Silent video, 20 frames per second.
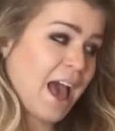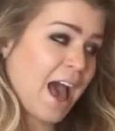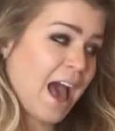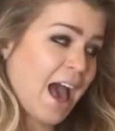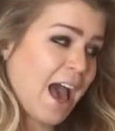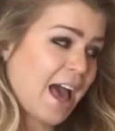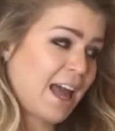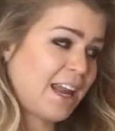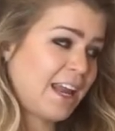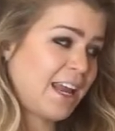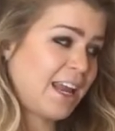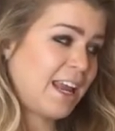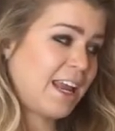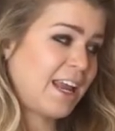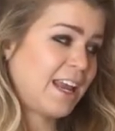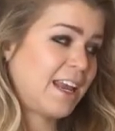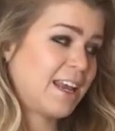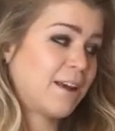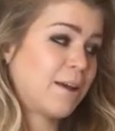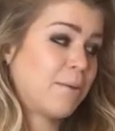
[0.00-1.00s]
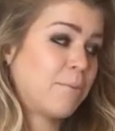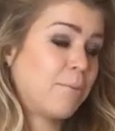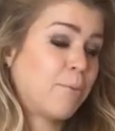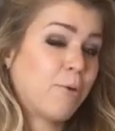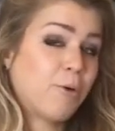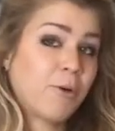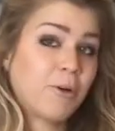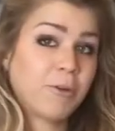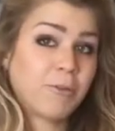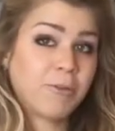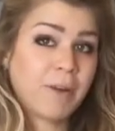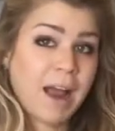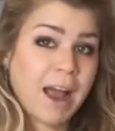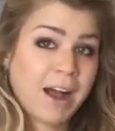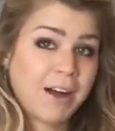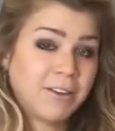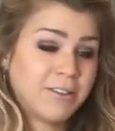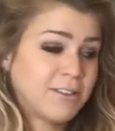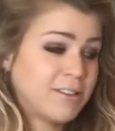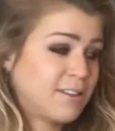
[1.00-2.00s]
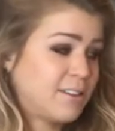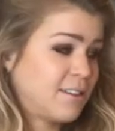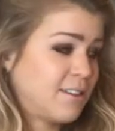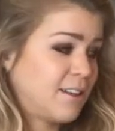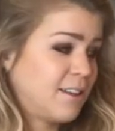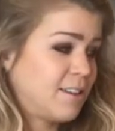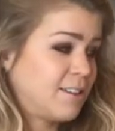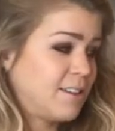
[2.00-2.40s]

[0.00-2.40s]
adding more rounds